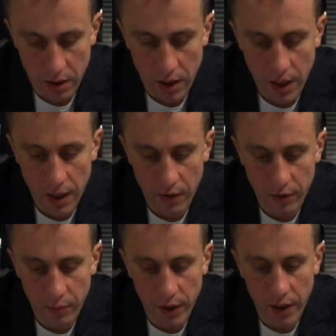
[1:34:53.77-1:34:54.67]
I
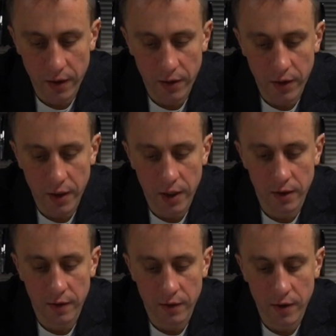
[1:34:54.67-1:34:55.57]
replied the
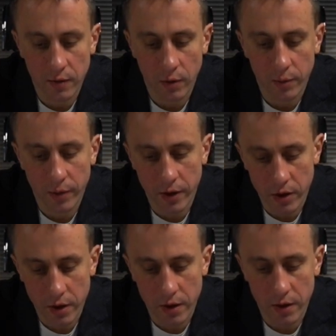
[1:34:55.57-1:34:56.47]
NXT swap
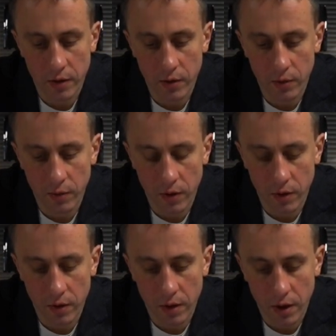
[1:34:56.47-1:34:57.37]
questions. You
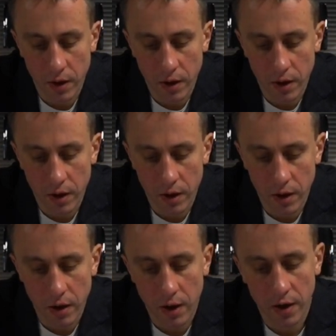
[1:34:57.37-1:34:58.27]
were
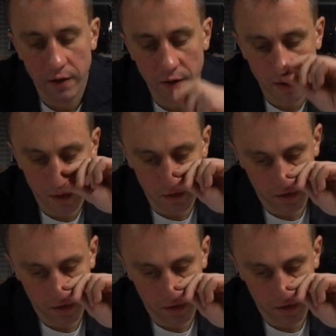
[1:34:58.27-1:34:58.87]
unattentive.